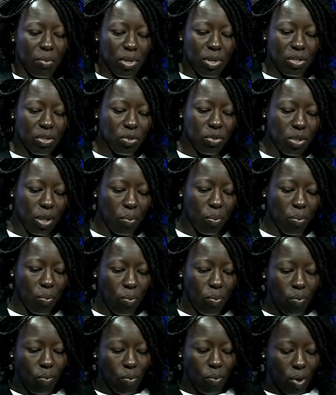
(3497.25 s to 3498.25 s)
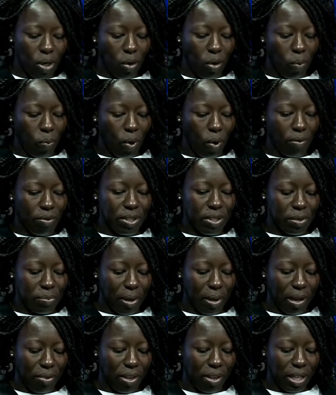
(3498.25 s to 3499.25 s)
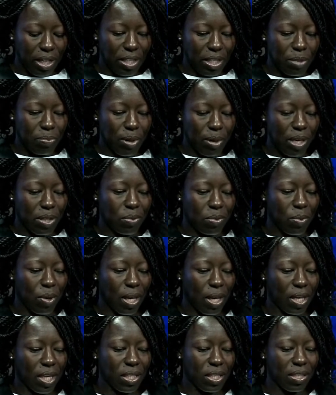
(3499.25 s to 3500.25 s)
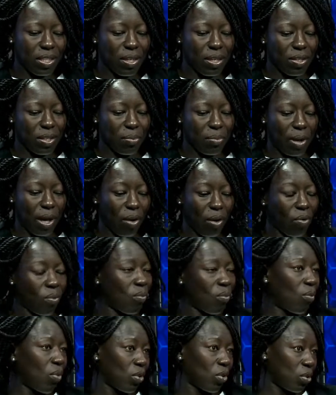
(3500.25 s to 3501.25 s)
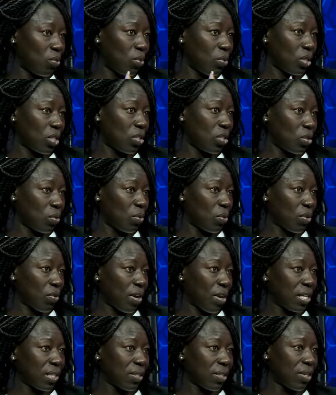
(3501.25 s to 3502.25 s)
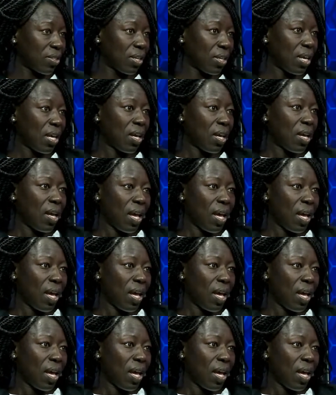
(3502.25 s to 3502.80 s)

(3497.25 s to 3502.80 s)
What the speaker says: But as you say, we're not worried about that aspect. We're concerned about what you wish to do with your assets.